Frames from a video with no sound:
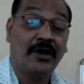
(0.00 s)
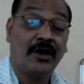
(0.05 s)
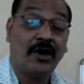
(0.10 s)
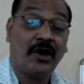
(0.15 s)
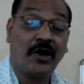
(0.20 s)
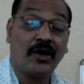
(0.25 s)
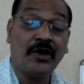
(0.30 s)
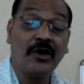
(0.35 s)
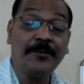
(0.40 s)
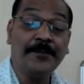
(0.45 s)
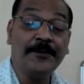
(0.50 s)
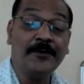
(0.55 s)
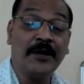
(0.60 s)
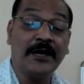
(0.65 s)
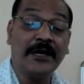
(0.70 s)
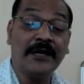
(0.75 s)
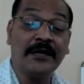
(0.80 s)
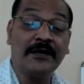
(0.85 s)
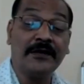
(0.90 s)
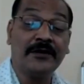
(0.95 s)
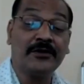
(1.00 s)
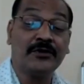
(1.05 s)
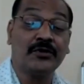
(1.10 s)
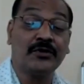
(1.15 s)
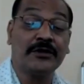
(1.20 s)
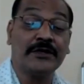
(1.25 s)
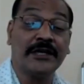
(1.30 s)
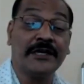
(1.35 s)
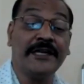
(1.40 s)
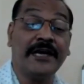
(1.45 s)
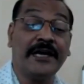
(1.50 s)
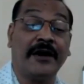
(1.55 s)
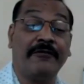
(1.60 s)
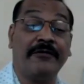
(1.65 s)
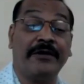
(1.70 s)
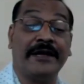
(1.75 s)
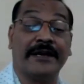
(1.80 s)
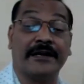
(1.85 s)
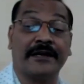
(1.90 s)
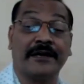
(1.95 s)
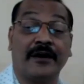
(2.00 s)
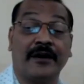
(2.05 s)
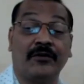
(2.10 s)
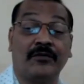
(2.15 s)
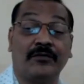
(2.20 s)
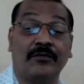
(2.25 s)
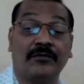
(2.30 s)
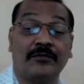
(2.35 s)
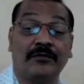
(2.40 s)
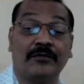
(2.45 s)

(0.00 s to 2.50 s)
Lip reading: All of you are totally aware now